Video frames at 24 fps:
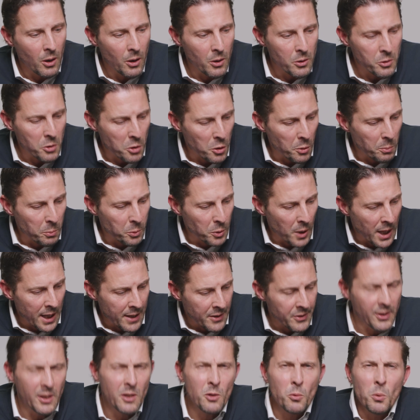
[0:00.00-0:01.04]
So
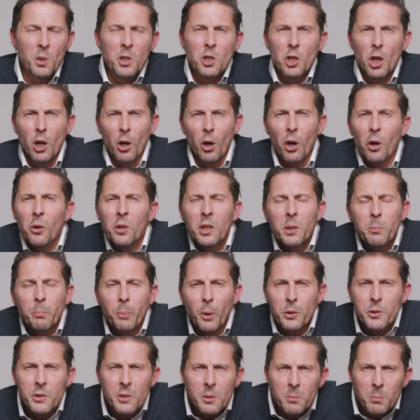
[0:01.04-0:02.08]
prices which are only
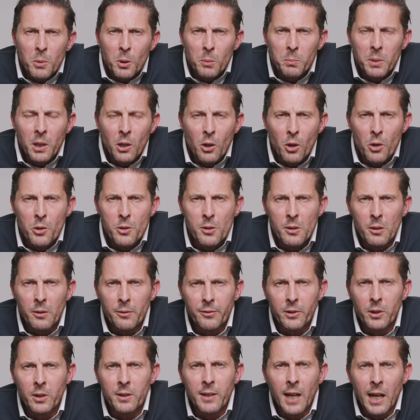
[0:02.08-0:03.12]
possible because
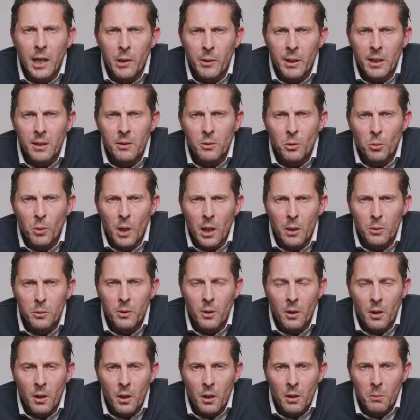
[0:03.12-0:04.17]
of the direct crowd
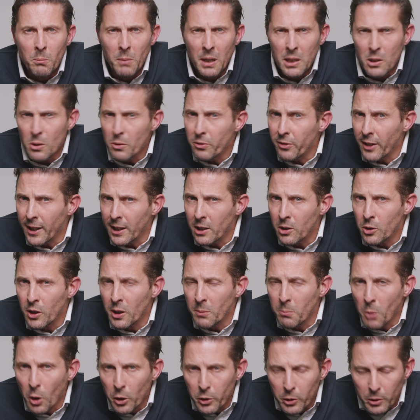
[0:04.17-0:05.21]

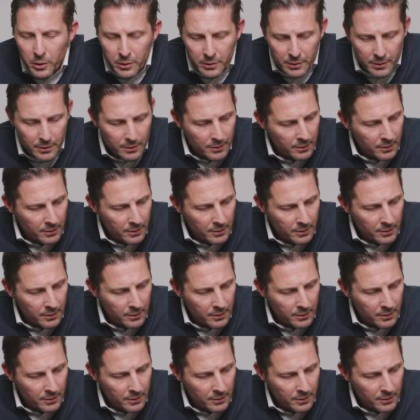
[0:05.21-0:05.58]
manufacturing model,